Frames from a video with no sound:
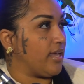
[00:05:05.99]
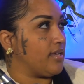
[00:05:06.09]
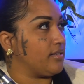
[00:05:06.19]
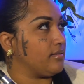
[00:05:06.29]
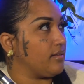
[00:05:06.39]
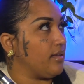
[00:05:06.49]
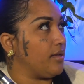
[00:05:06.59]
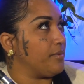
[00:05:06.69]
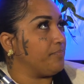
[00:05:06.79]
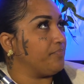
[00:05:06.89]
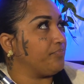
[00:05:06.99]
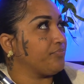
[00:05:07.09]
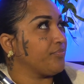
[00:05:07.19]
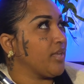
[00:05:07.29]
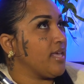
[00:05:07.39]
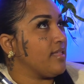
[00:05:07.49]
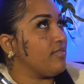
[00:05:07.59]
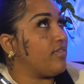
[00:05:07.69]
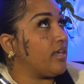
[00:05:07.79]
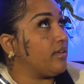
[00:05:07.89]
And
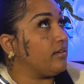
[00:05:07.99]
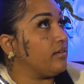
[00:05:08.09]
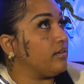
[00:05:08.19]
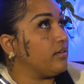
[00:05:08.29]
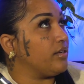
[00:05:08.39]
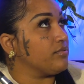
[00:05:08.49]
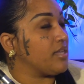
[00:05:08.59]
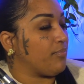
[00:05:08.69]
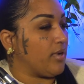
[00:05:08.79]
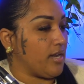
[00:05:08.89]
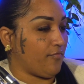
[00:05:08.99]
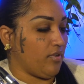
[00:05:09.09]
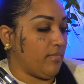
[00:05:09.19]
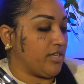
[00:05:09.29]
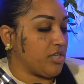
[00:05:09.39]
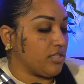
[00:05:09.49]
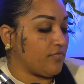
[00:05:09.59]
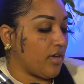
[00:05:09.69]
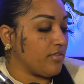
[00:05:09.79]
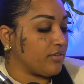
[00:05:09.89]
then, separating from my child's
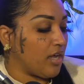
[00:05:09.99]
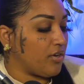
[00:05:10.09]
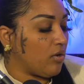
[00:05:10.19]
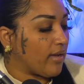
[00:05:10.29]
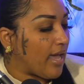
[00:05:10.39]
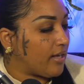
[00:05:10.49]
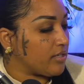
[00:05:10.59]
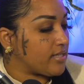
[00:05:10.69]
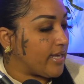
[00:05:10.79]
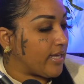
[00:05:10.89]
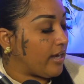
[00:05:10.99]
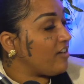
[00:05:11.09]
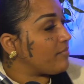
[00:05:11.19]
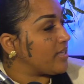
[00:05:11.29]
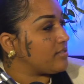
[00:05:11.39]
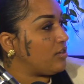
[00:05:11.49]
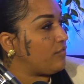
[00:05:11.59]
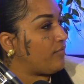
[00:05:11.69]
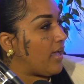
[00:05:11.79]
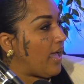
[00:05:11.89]
father, not knowing how to take care of
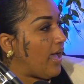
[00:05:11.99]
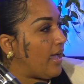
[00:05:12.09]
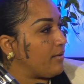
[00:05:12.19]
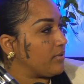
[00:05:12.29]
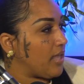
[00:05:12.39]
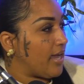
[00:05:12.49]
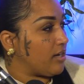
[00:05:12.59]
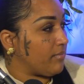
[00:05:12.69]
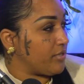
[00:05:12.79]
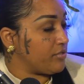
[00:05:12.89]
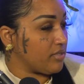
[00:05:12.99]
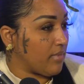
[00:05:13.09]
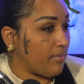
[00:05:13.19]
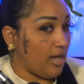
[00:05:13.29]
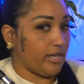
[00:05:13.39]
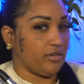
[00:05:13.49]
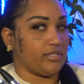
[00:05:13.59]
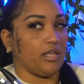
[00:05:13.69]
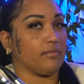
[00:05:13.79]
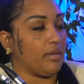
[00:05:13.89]
myself, I relied on using my body or
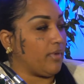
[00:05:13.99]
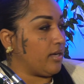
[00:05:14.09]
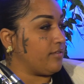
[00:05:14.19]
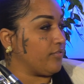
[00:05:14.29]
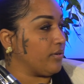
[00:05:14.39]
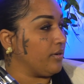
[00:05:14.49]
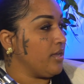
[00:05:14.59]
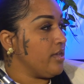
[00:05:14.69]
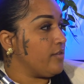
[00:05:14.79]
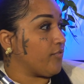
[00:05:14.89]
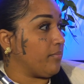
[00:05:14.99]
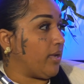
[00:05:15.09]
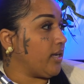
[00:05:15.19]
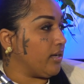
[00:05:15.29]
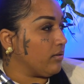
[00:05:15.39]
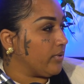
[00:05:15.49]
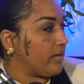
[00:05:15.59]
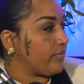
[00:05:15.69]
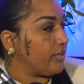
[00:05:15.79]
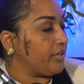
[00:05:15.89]
selling my body for money or
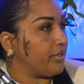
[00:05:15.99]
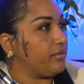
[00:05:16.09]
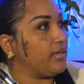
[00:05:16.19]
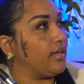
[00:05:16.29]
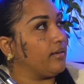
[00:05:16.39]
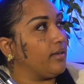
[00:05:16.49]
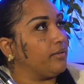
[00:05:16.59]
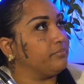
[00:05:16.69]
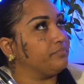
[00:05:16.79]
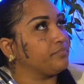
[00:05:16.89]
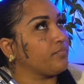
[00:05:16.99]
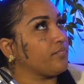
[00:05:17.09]
whatever, and